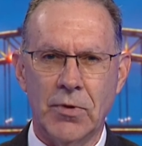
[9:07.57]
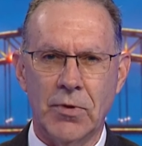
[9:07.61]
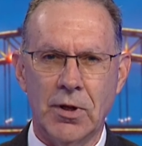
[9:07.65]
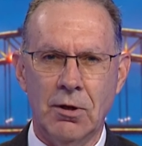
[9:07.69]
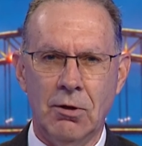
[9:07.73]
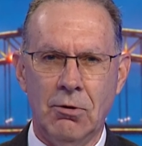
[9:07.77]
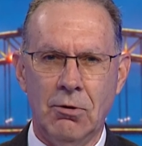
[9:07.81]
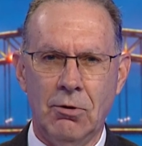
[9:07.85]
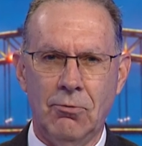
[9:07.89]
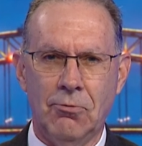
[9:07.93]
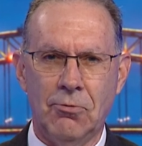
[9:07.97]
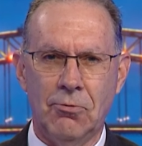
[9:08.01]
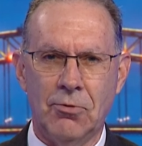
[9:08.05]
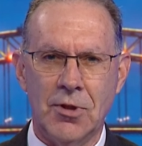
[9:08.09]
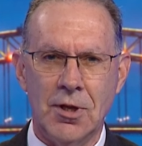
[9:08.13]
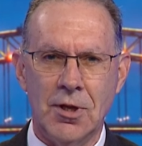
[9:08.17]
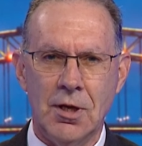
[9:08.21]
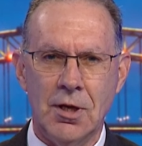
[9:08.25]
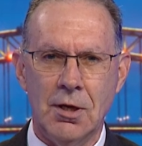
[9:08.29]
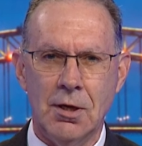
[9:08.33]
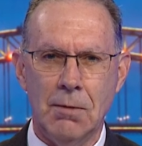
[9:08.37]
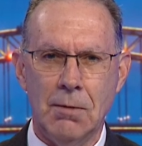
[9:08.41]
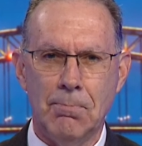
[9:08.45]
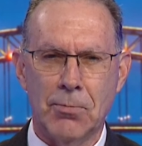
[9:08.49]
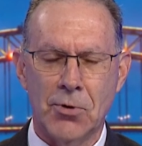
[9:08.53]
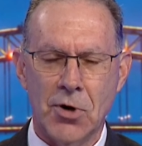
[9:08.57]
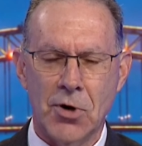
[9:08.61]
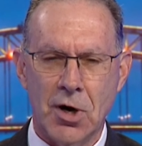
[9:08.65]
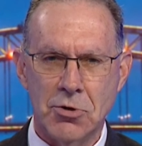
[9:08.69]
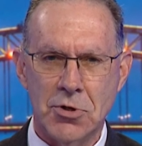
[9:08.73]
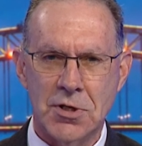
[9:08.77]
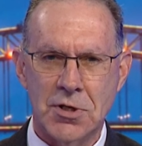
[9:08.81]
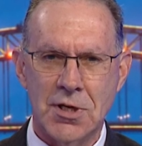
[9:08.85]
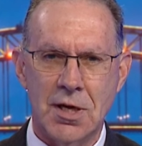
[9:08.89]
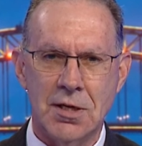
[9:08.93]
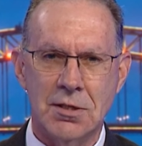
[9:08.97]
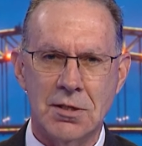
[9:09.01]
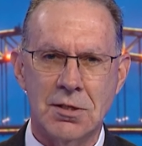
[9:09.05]
of the
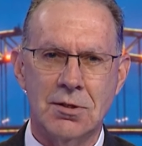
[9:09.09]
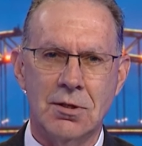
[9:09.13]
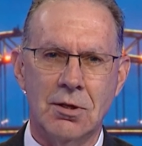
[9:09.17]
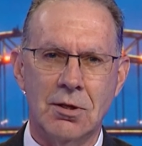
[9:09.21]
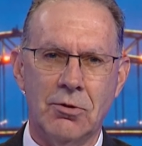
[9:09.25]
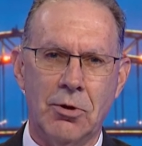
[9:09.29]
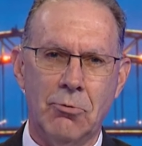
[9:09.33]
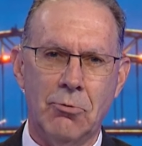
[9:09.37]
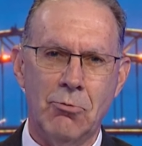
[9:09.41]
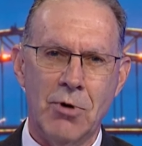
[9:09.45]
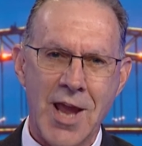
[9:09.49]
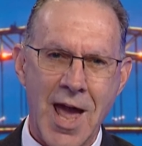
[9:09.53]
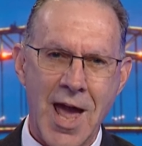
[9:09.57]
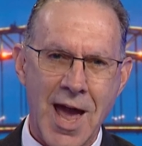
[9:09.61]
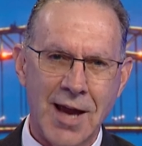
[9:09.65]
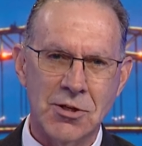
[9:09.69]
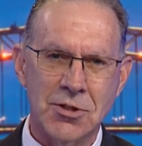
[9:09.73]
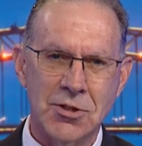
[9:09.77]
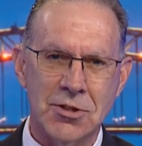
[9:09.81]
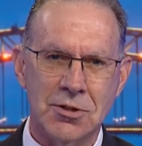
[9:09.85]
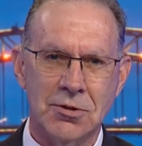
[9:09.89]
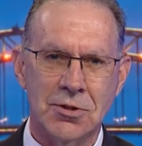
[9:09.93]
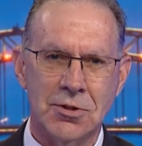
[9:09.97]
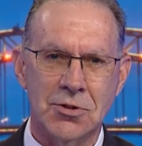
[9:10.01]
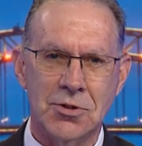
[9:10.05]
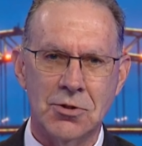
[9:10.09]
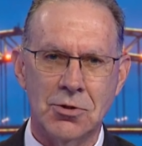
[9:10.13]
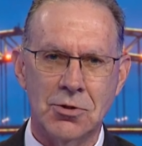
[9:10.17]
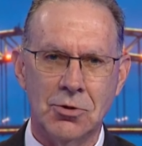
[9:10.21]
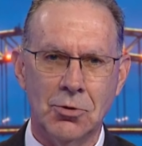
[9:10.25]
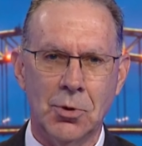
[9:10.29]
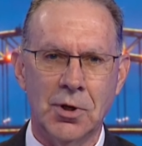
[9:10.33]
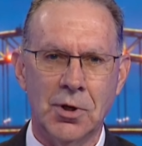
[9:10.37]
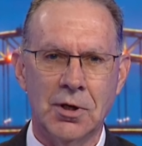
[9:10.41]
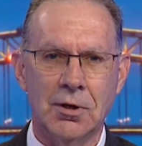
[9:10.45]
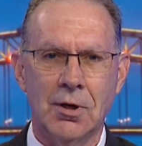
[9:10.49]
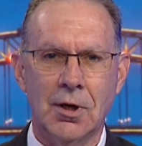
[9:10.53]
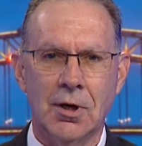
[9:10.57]
protest and the reactions to it.